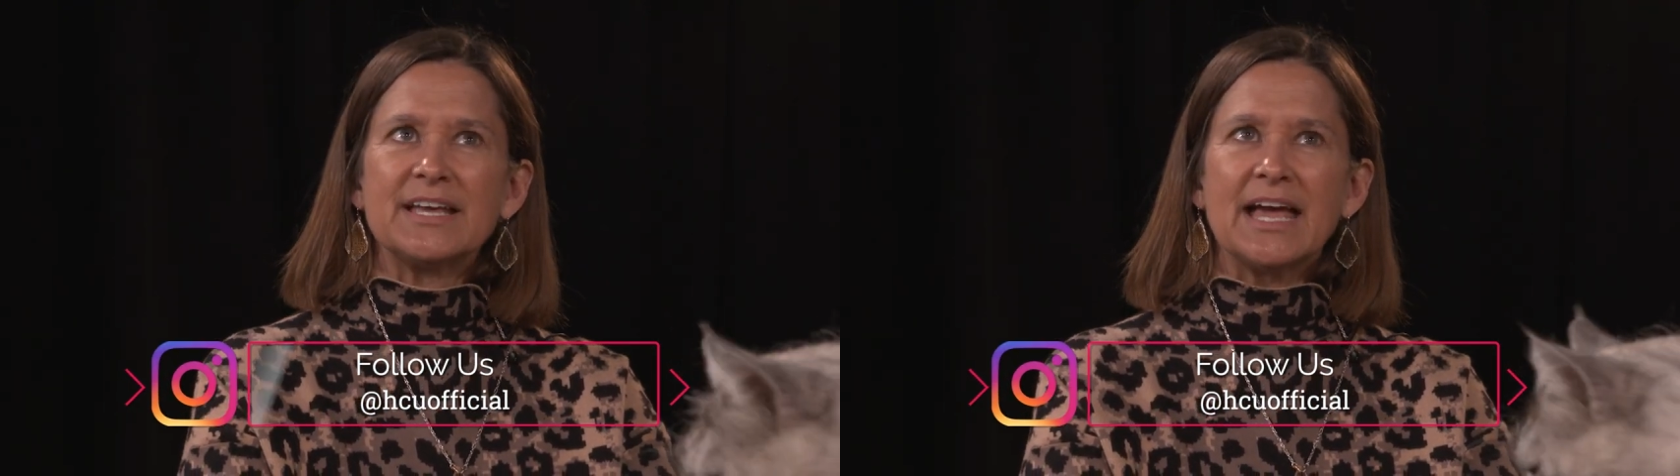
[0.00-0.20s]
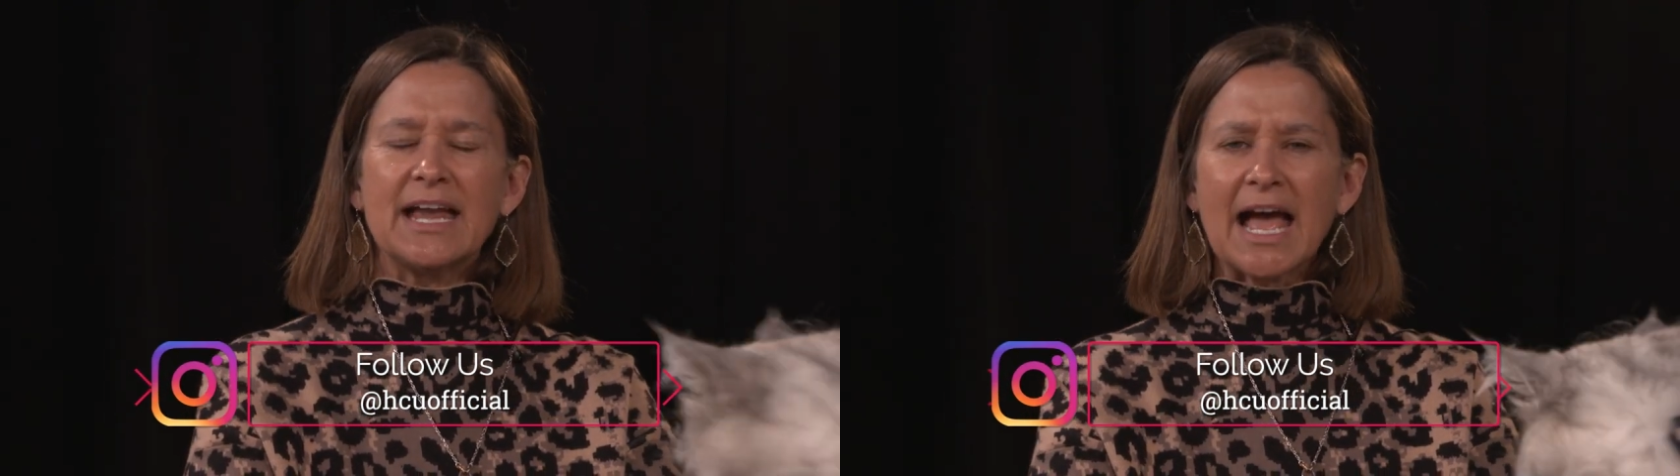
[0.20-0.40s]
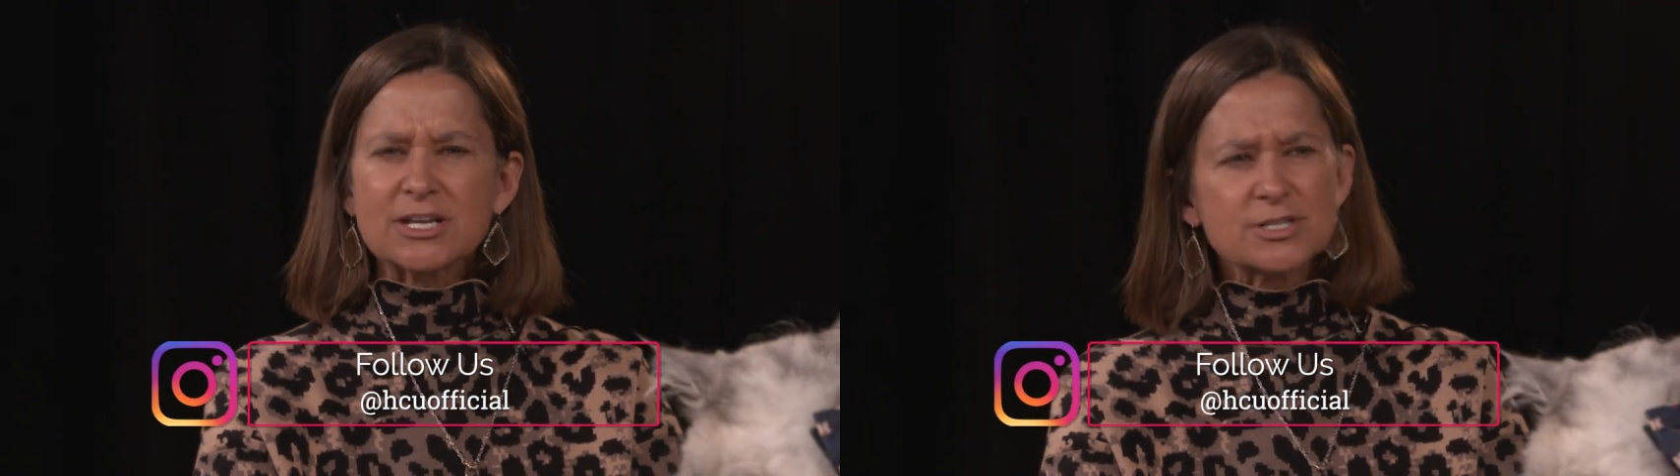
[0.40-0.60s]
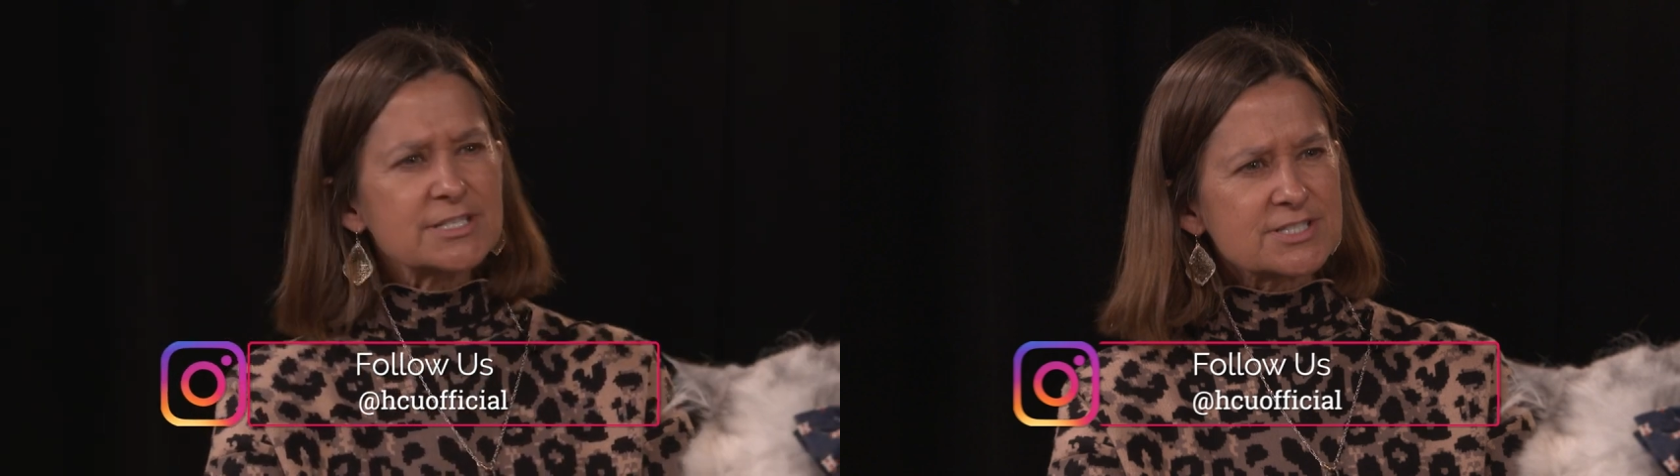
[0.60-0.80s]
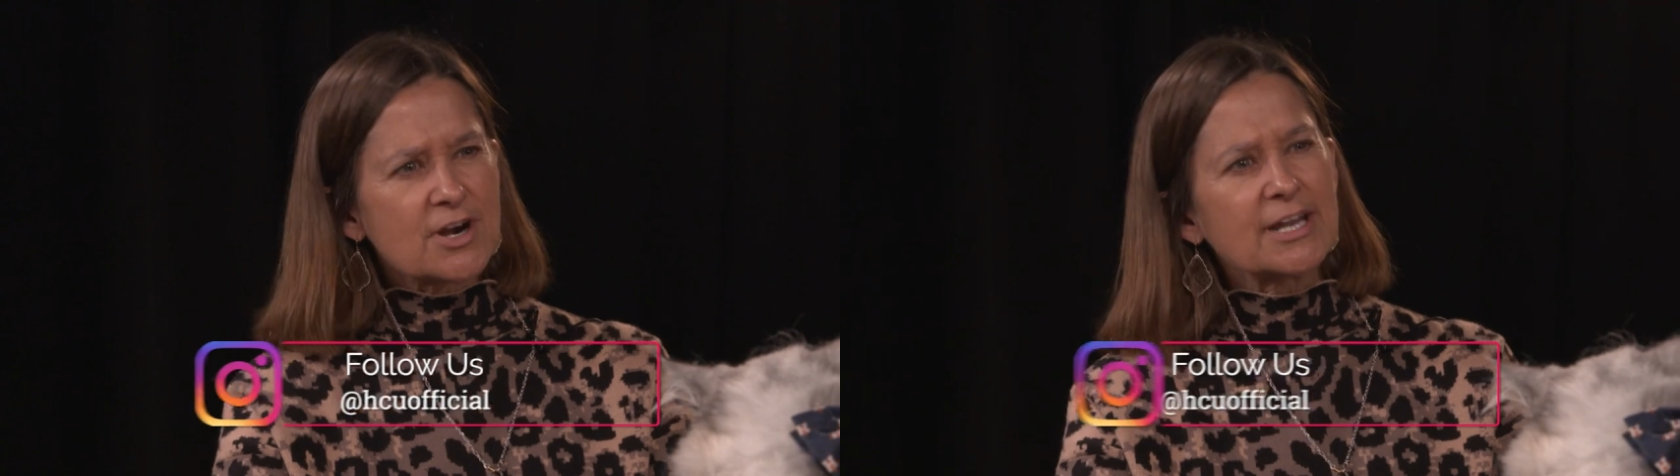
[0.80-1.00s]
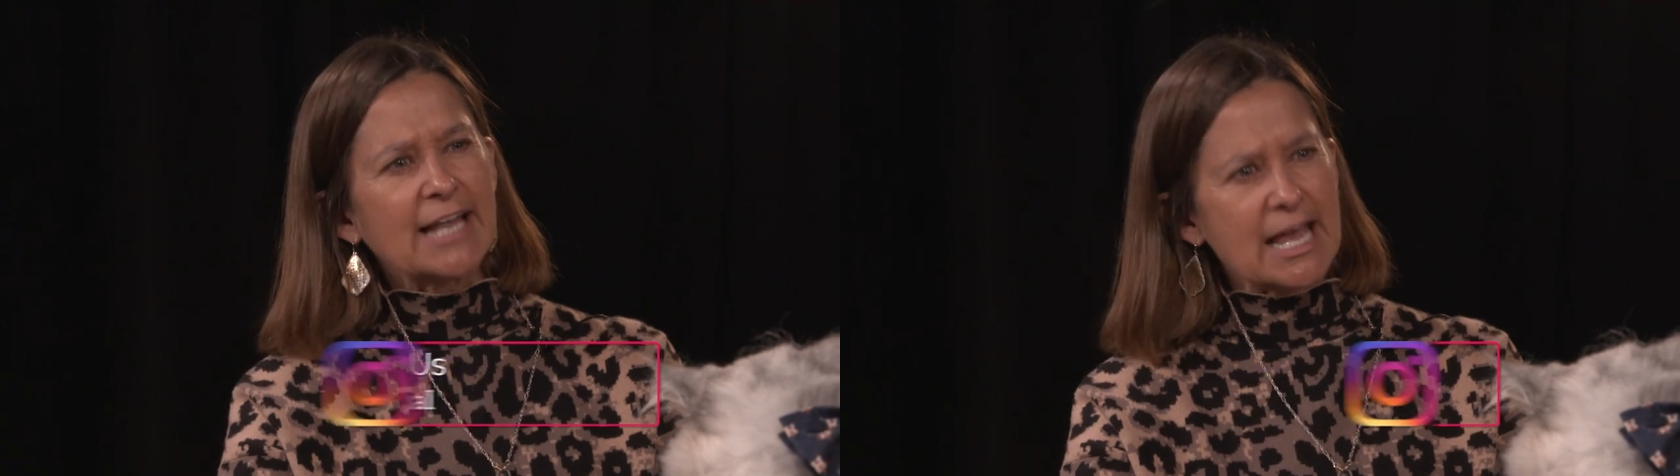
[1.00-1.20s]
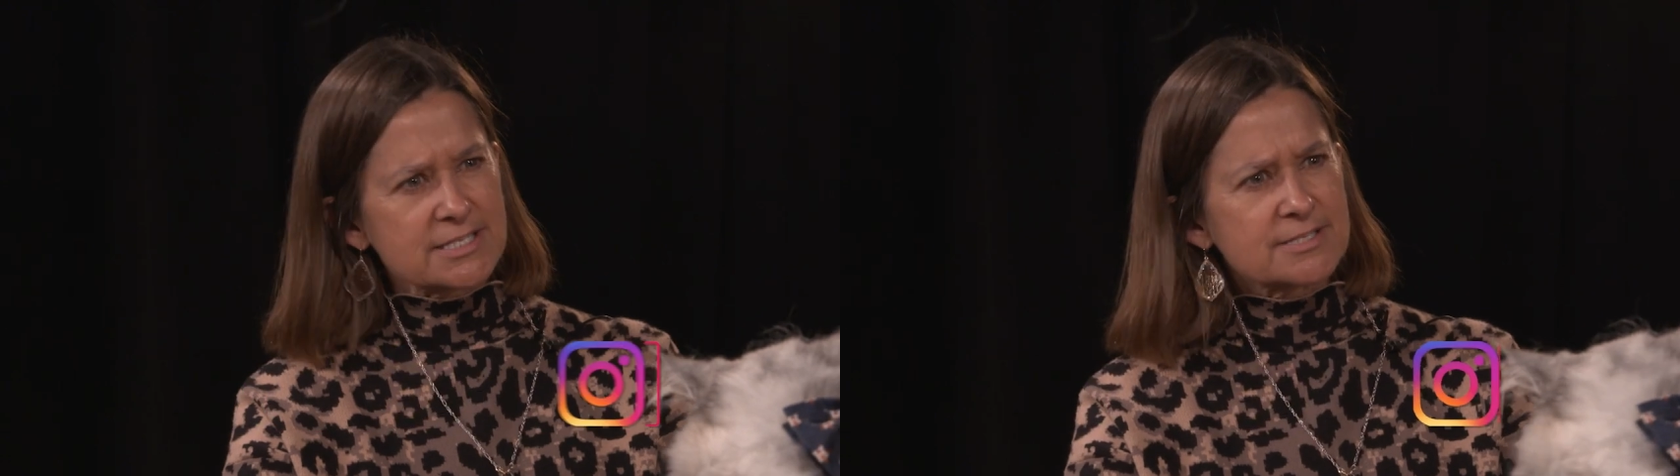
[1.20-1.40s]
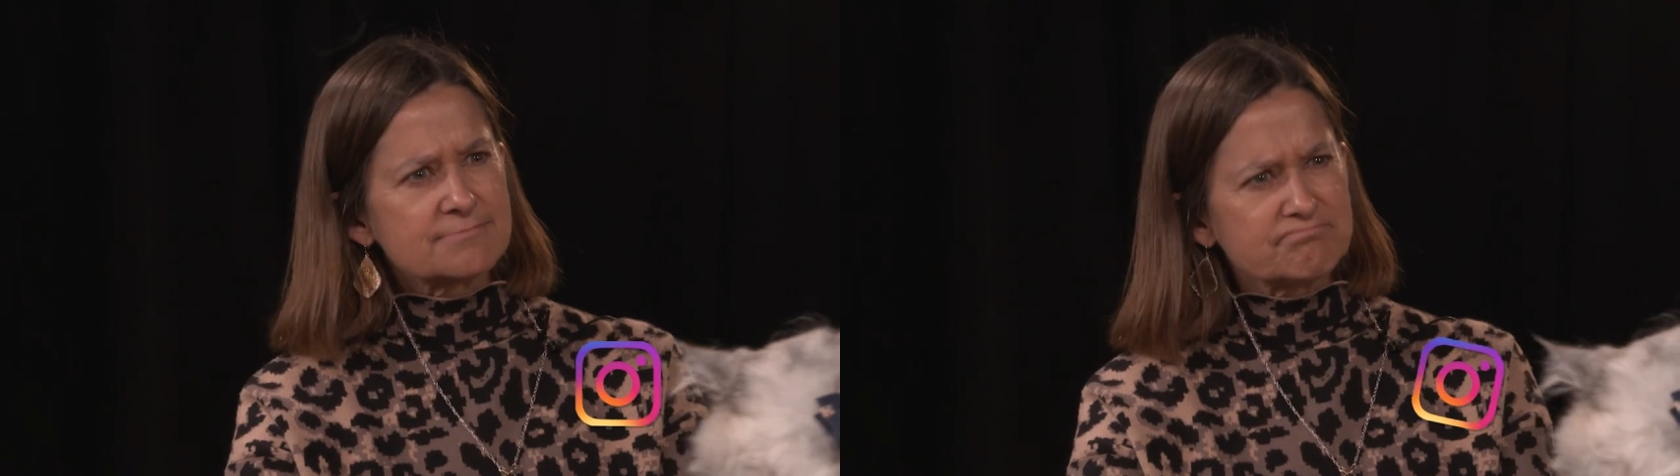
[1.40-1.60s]
and actually it started
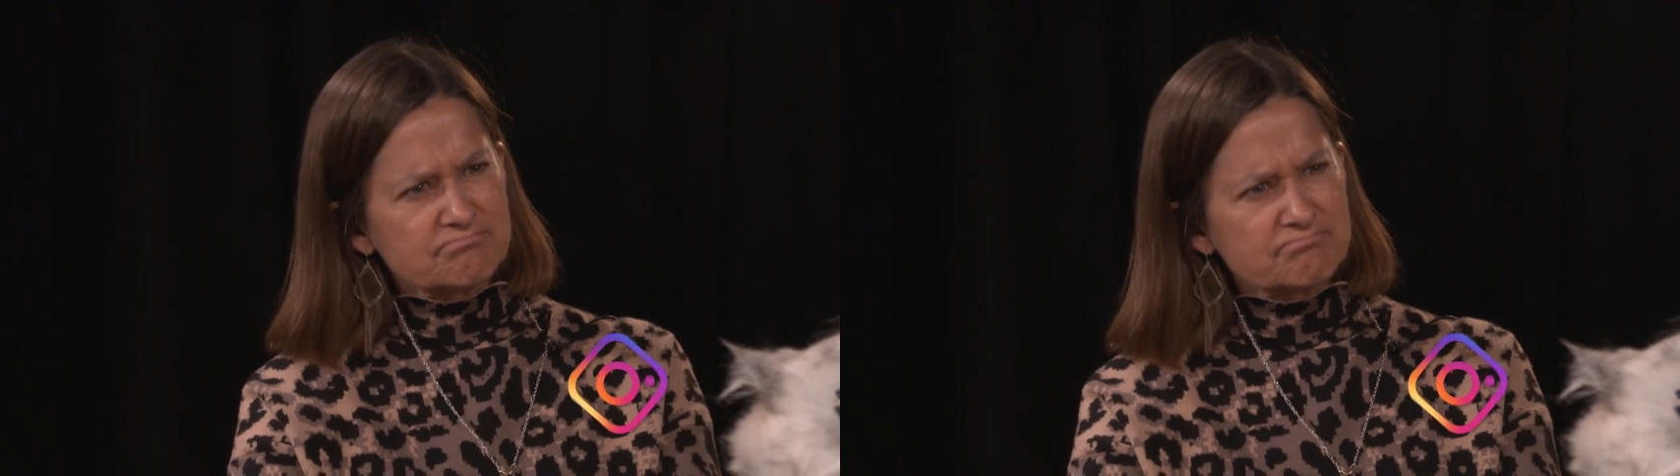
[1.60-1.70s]
last,